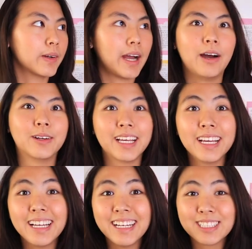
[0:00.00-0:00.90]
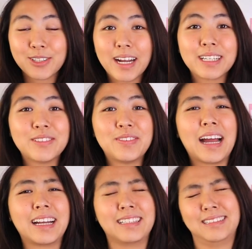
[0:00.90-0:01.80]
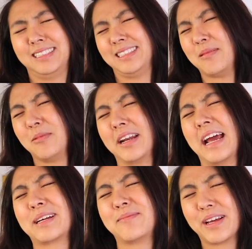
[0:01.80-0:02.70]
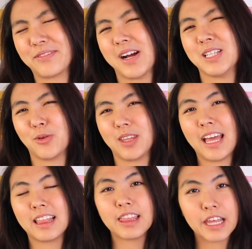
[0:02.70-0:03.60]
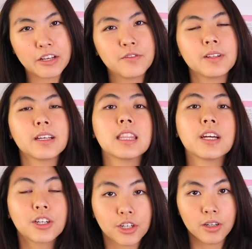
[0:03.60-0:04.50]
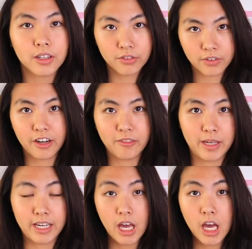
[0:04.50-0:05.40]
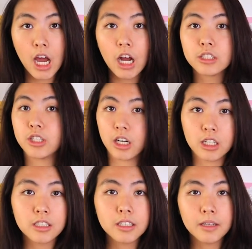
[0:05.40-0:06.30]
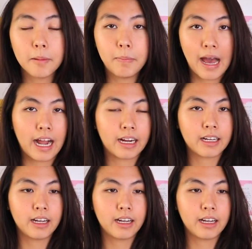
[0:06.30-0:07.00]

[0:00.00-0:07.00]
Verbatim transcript: around trying to find someone I could make friends with and thankfully the girl in front of me turned back